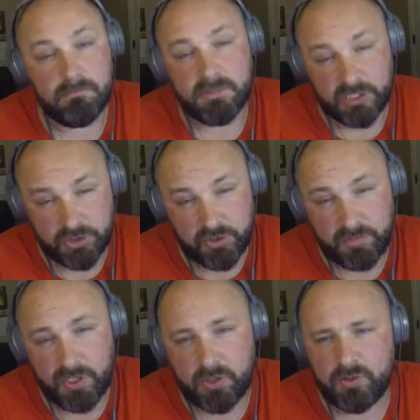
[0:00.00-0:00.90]
That should
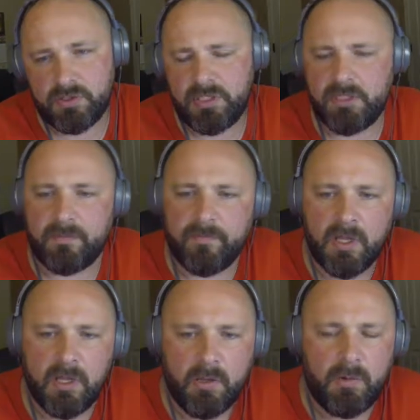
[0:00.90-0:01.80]
be a good deal.
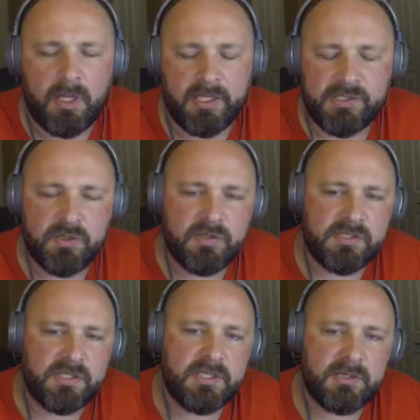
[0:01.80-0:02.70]
Well, as you could
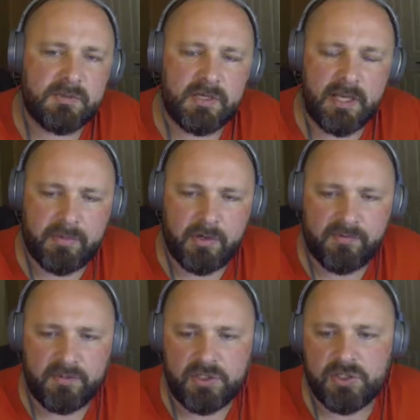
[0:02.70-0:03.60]
see, there were a number
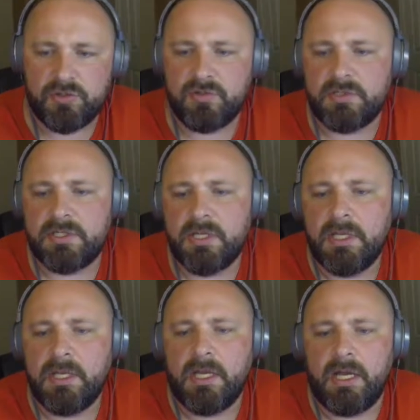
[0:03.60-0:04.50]
of issues
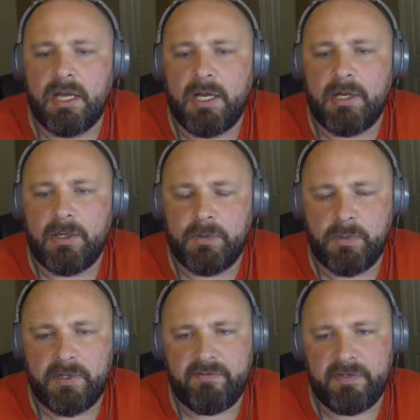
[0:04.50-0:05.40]
uh,
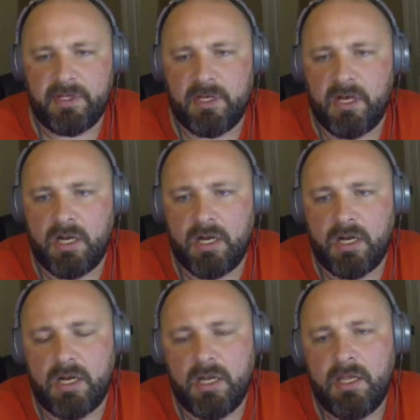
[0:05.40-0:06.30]
with the
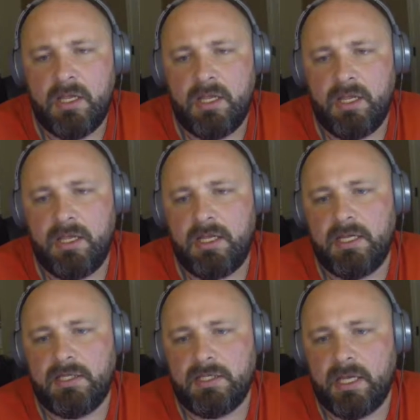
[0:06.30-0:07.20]
car
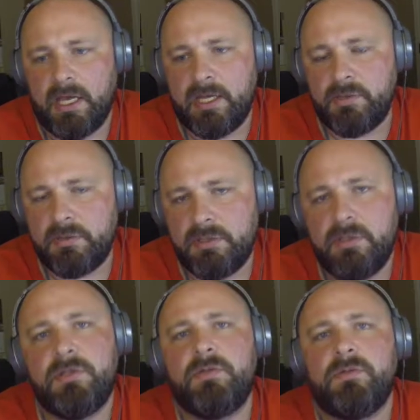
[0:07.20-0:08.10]
and I would
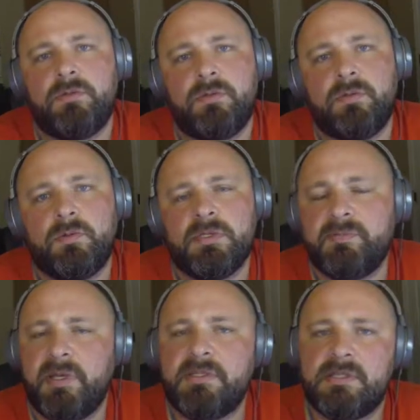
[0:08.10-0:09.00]
need to
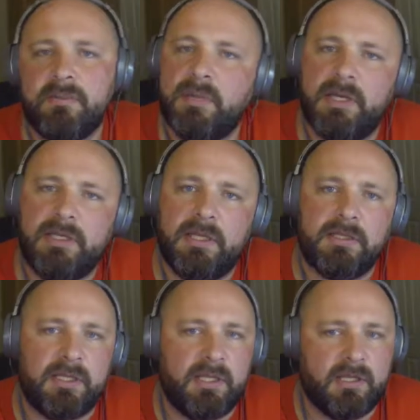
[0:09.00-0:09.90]
spend some money
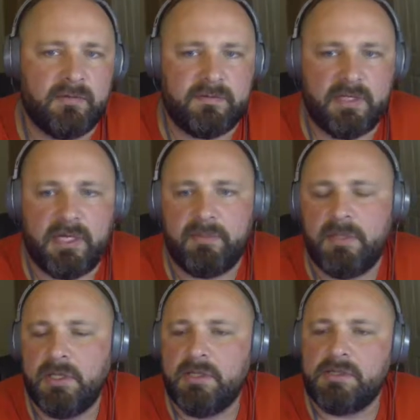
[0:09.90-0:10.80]
and a lot of time.
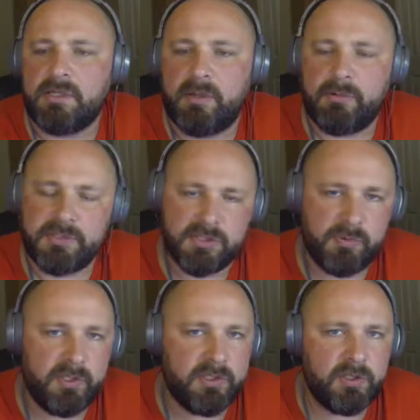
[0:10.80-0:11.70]
So I wasn't
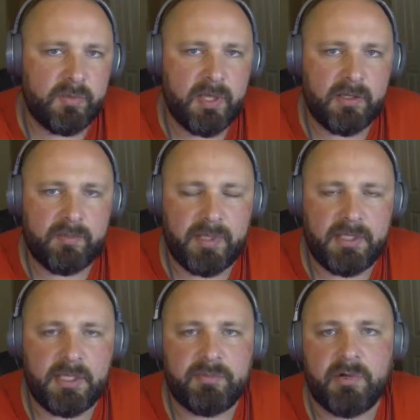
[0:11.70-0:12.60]
willing to pay
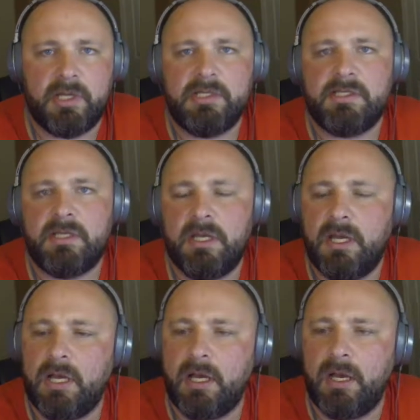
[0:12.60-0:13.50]
that price.
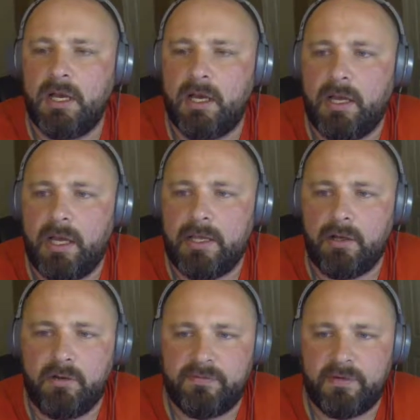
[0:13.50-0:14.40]
Uh, I
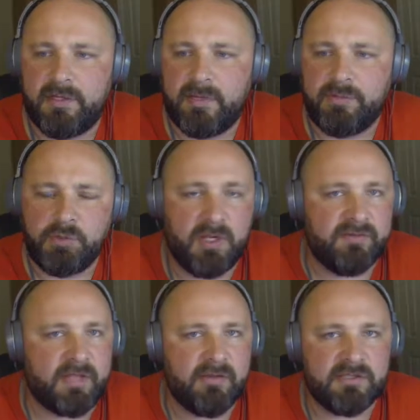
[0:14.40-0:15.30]
offered them
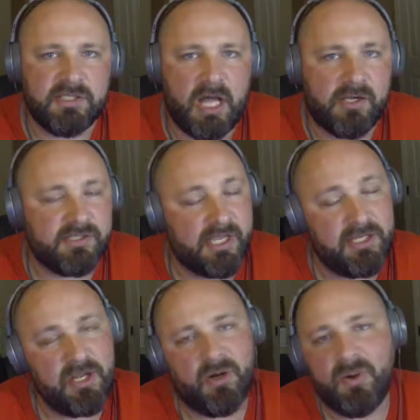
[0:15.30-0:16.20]
twelve thousand dollars. I
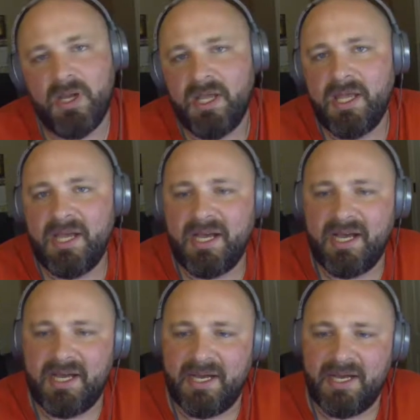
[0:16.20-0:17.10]
know,
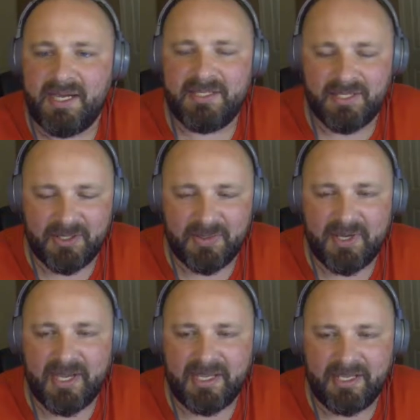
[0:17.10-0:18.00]
uh, I know.
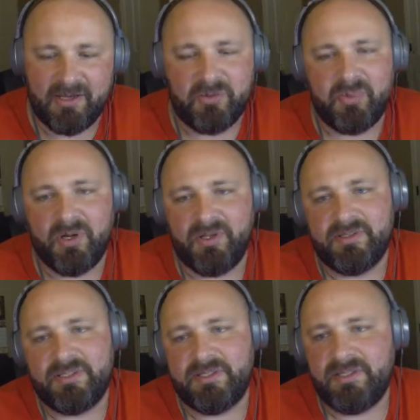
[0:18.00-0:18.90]
I
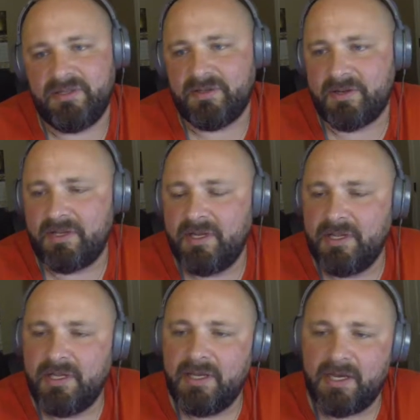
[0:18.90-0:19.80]
lowballed the dealer.
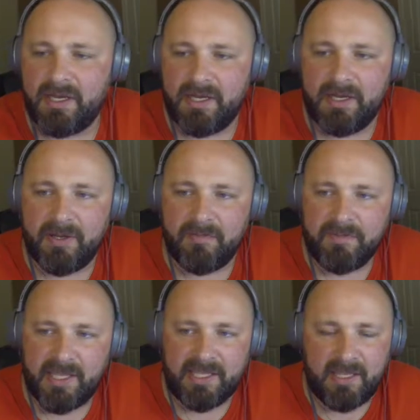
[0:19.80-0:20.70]
Uh,
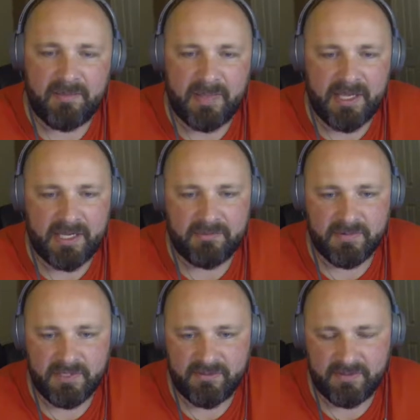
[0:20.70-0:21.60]
they came back
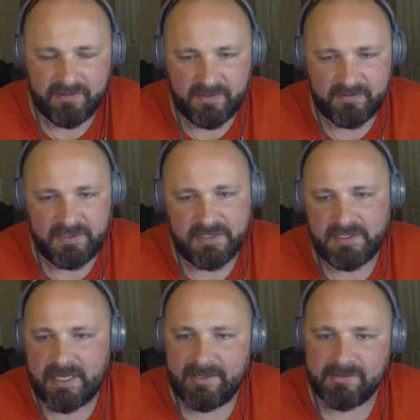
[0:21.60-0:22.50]
with fifteen
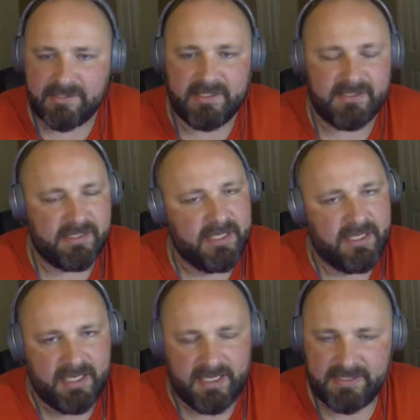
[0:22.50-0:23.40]
thousand.
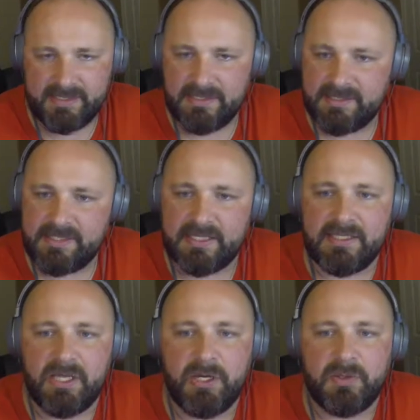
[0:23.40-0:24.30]
I still said
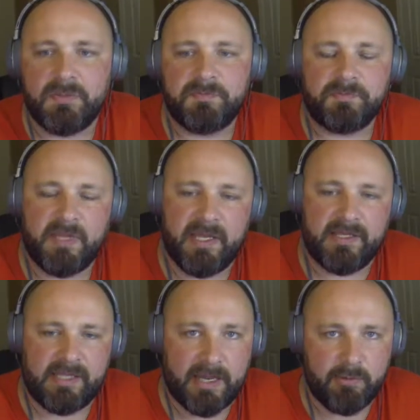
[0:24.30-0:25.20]
no and
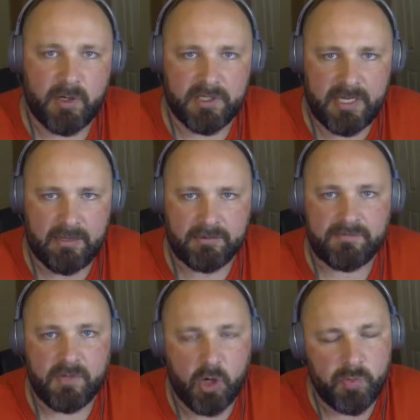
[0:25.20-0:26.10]
I walked out,
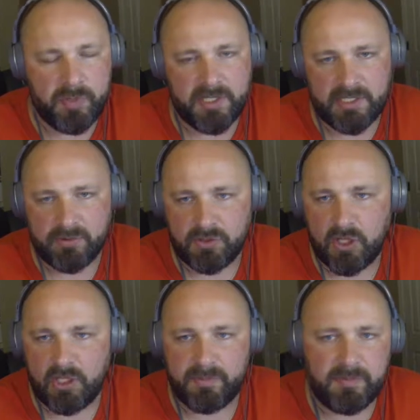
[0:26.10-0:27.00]
hoping they would
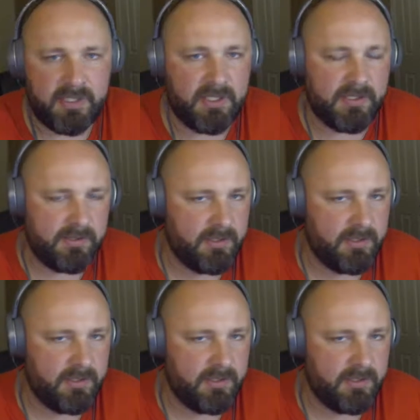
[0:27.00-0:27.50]
call me.